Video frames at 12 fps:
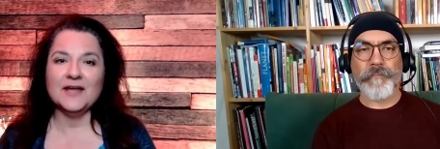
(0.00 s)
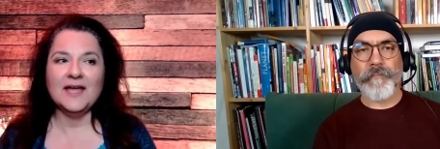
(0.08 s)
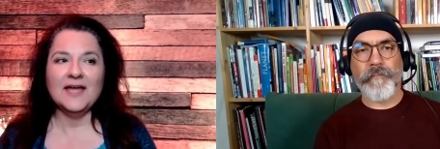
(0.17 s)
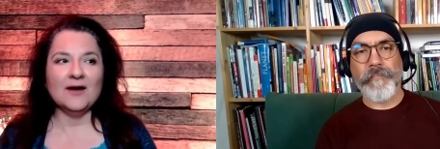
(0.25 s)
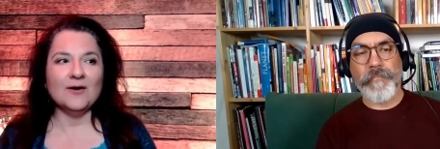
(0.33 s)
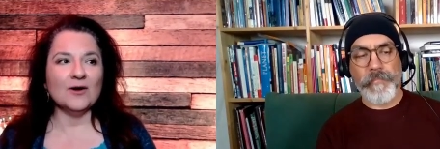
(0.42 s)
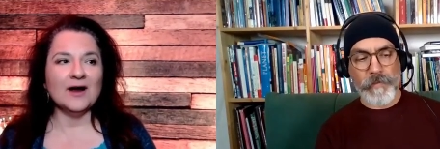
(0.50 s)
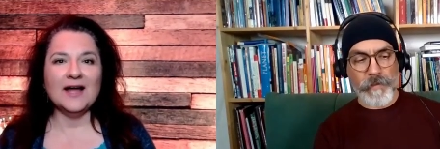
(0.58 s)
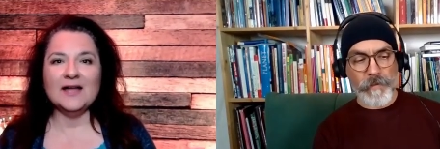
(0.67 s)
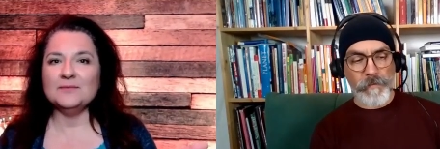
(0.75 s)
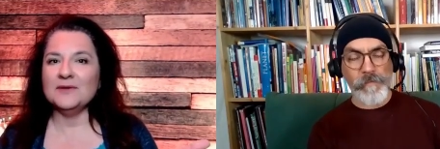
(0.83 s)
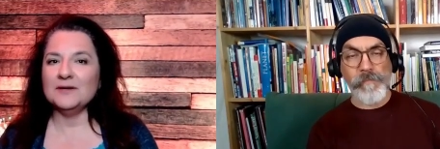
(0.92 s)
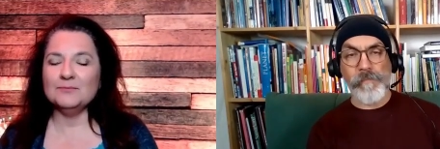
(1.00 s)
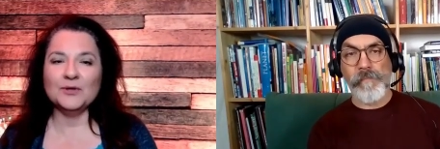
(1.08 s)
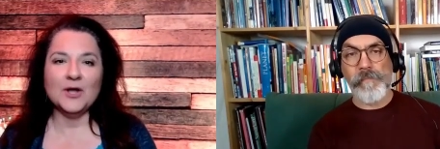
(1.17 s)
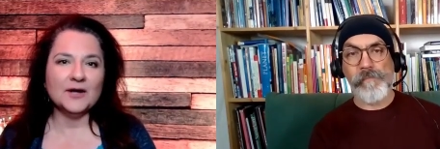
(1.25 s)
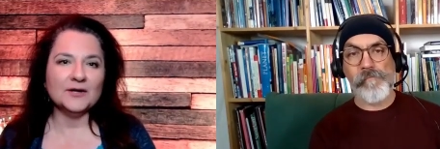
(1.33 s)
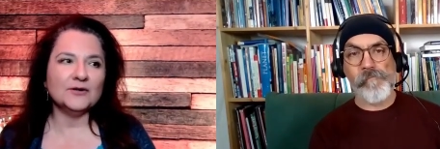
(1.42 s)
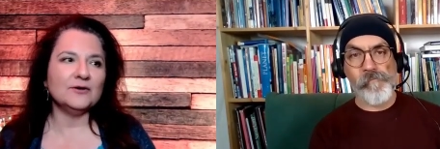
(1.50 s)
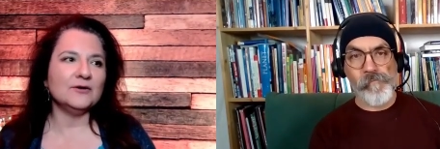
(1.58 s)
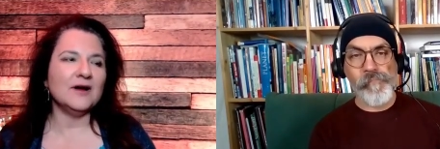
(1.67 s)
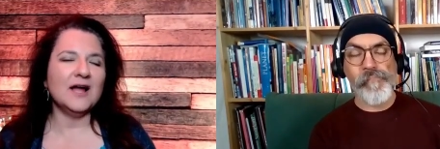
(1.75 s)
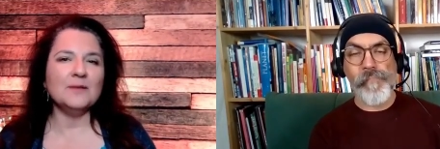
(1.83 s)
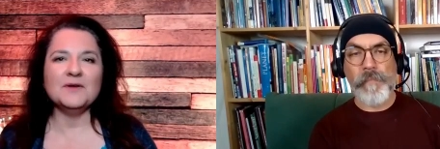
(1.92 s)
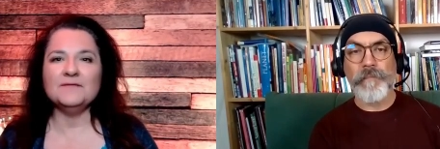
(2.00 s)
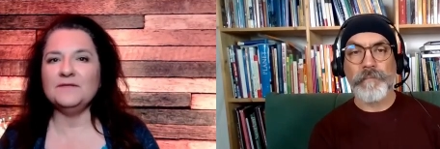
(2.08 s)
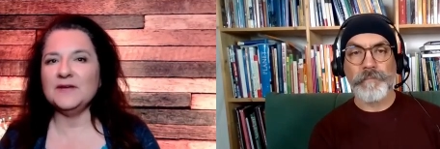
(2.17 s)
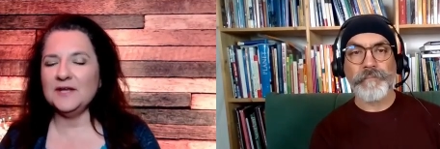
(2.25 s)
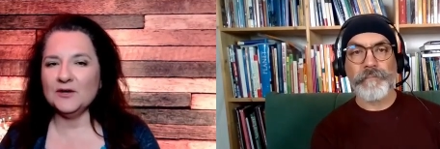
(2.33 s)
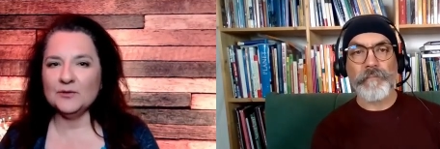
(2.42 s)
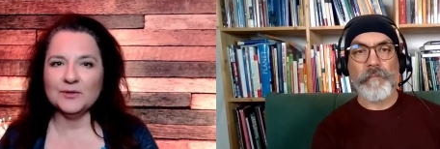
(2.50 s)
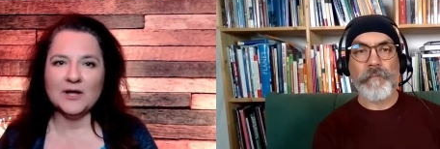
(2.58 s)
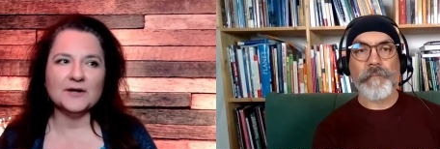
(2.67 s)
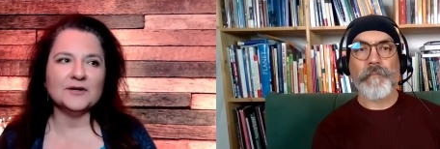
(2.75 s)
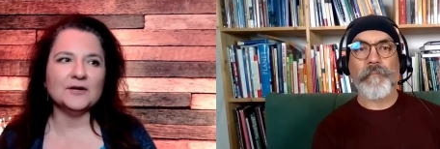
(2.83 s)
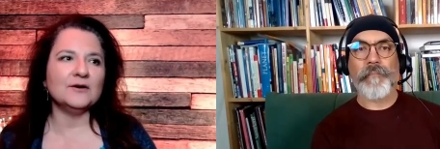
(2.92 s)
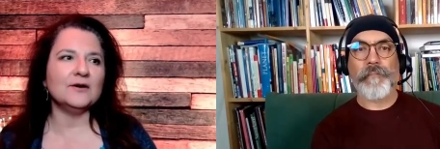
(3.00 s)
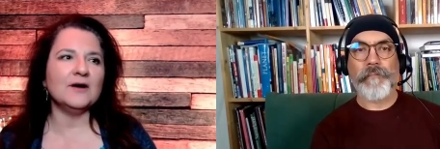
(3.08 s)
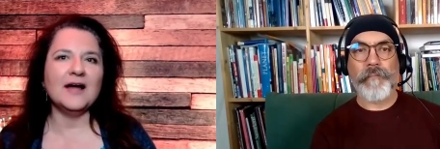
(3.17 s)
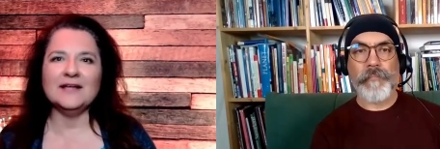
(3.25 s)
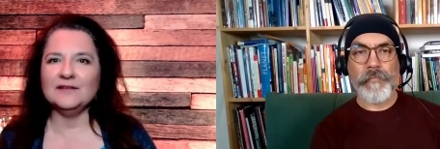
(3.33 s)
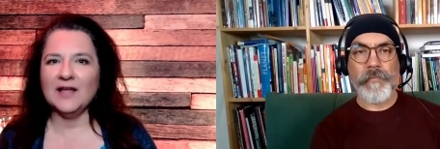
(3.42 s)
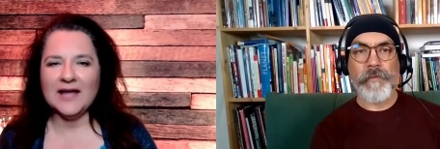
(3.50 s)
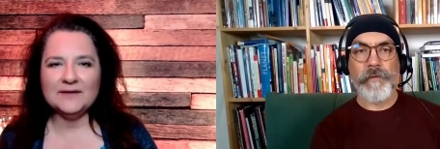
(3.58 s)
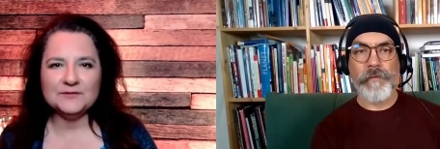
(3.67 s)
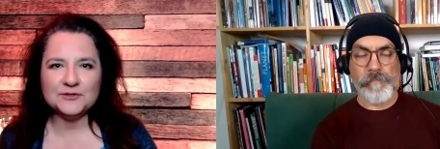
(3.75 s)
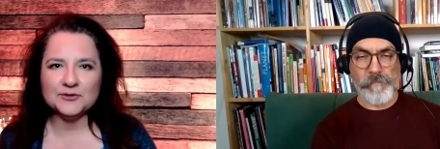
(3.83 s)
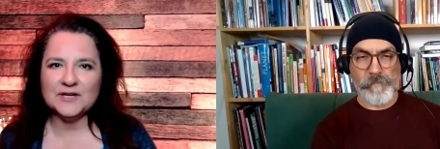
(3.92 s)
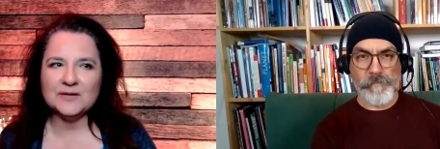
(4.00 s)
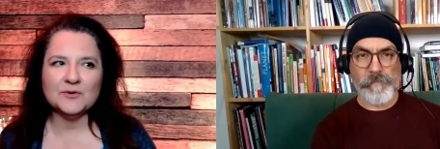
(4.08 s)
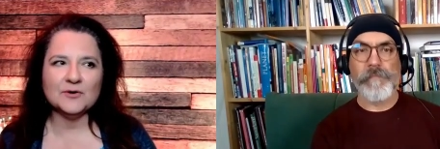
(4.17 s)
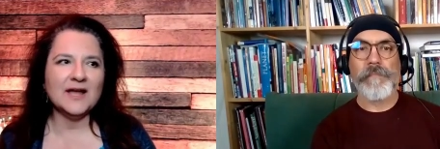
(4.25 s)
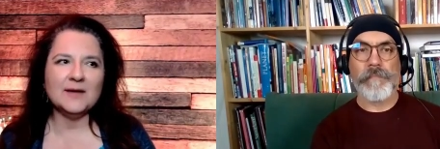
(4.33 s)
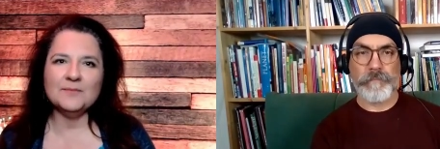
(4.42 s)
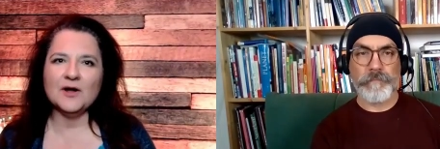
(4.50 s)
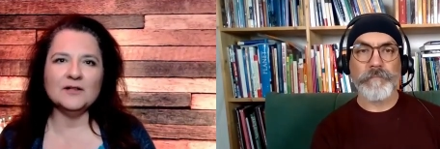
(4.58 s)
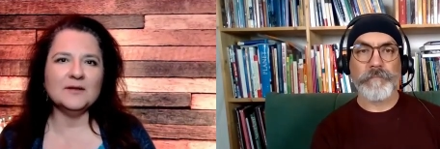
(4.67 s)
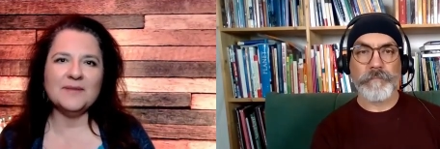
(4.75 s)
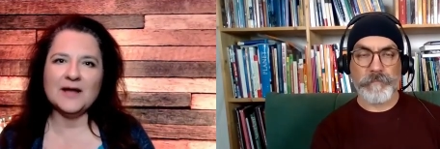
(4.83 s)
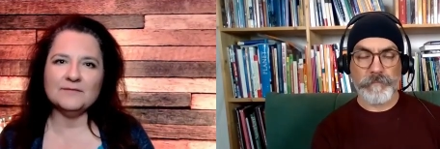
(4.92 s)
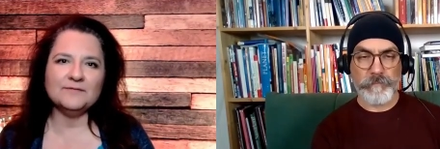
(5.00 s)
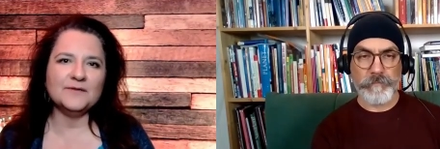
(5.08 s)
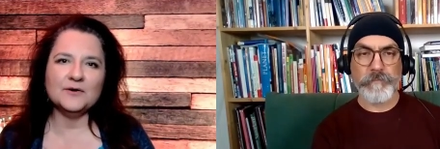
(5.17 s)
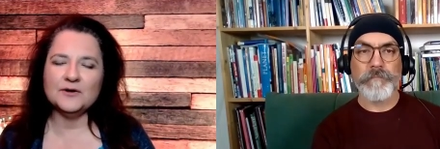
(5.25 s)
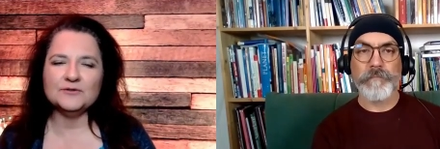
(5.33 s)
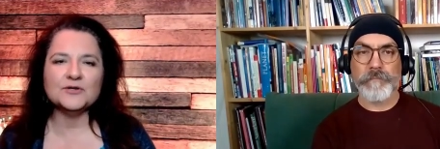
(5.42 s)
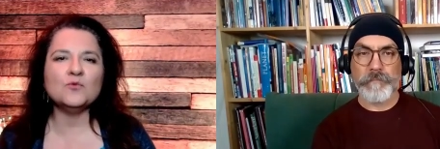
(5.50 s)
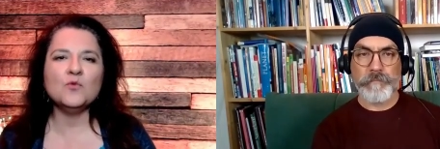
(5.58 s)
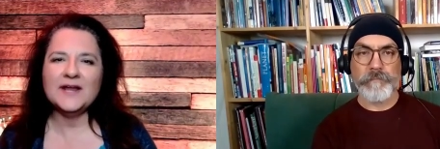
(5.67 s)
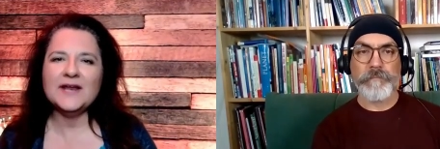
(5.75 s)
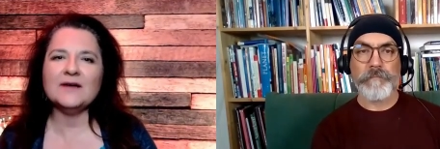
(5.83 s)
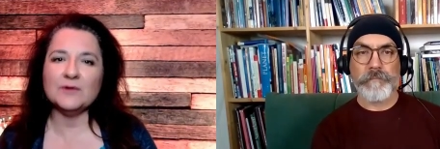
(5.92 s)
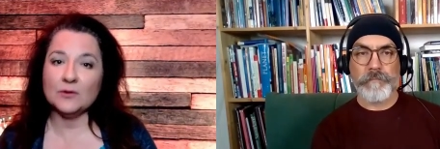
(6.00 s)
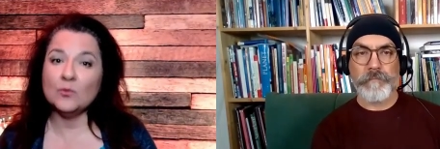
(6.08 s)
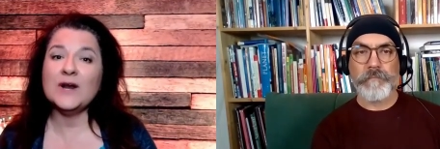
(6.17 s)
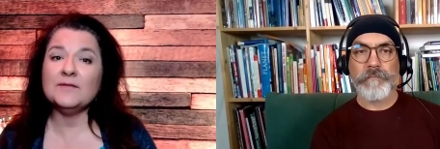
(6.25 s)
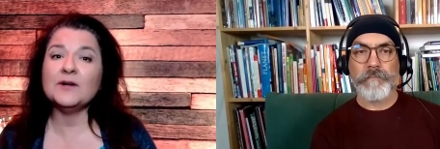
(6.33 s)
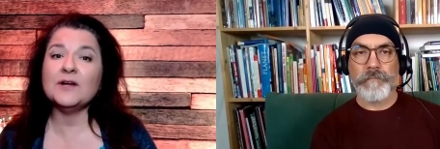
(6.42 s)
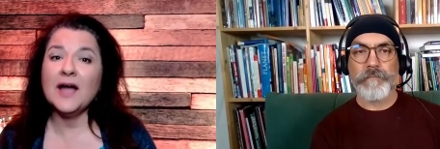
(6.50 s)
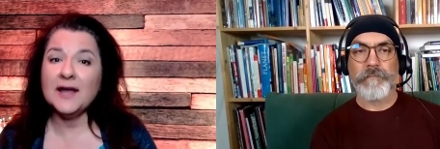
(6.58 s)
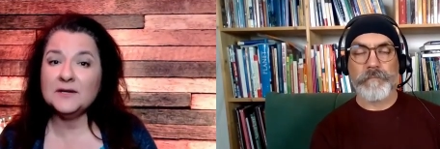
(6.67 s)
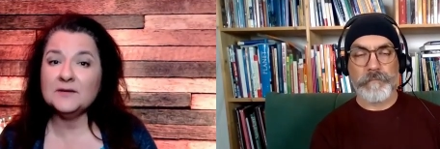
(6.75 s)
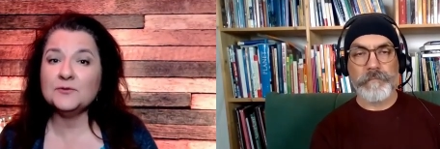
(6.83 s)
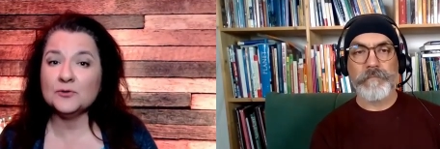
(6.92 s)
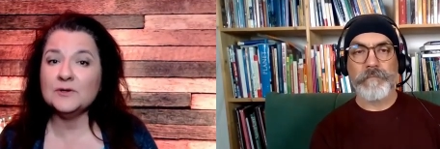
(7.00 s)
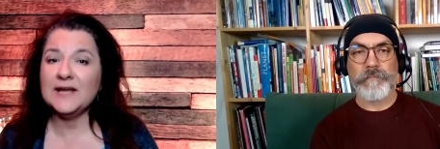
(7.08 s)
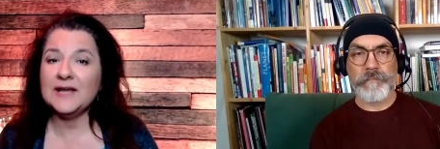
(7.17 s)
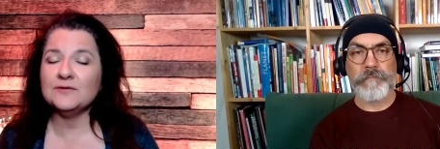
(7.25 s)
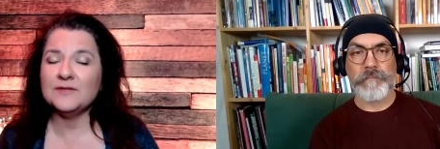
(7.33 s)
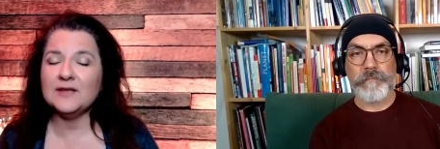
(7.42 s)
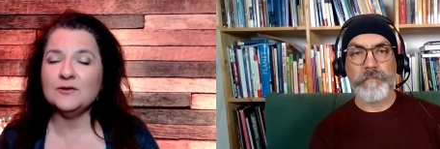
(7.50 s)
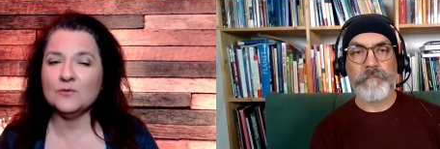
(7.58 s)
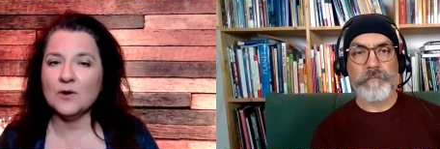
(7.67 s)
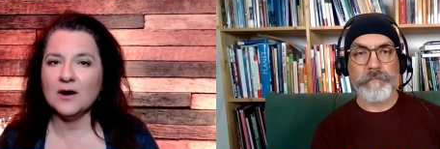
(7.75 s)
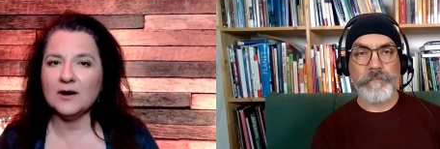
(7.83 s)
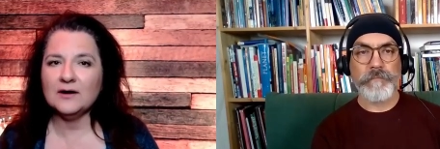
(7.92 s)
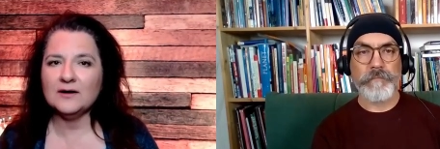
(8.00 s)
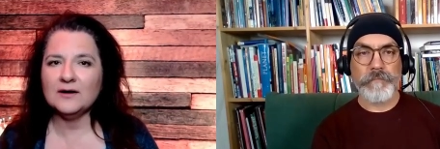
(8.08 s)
Speaker 1: or i'm a blogger or i'm a video blogger or i live stream or i'm all about photos or whatever whatever kind of creator that you are